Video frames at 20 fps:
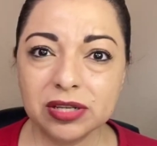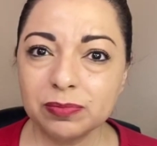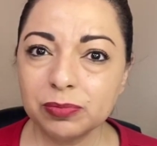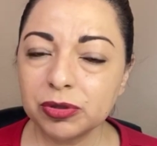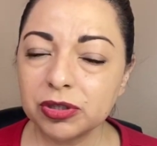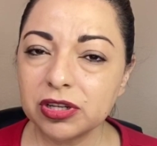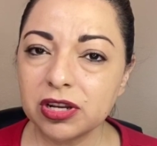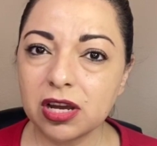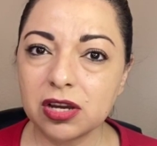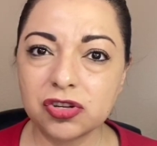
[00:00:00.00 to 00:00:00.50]

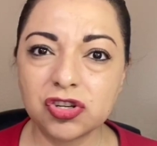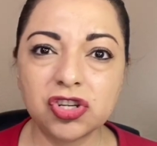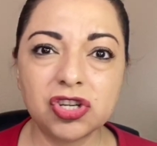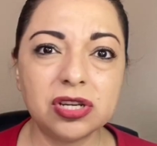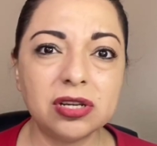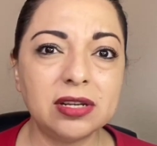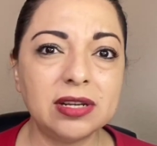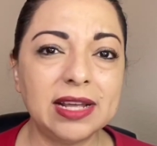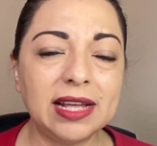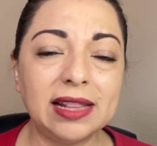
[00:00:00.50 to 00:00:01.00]

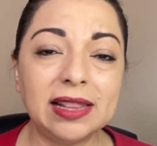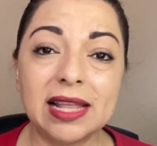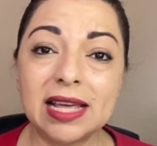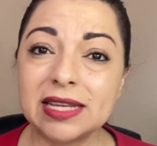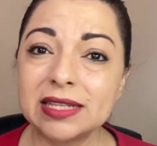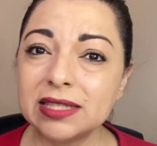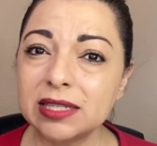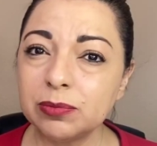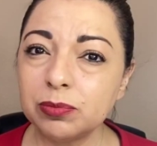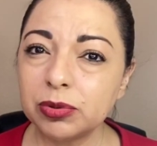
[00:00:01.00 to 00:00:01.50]
production,
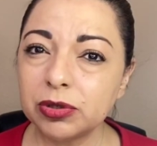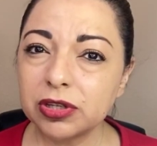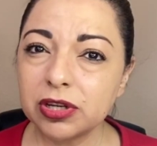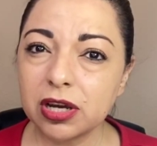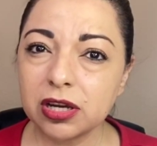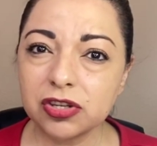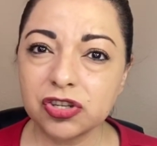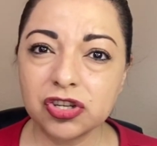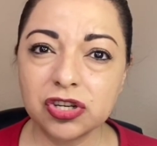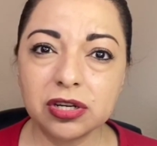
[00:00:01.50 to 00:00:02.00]
elastin
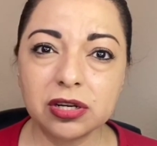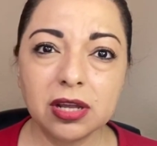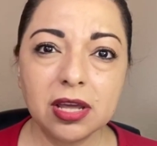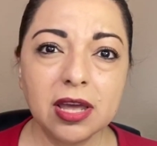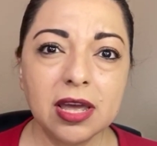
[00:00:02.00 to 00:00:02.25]
production.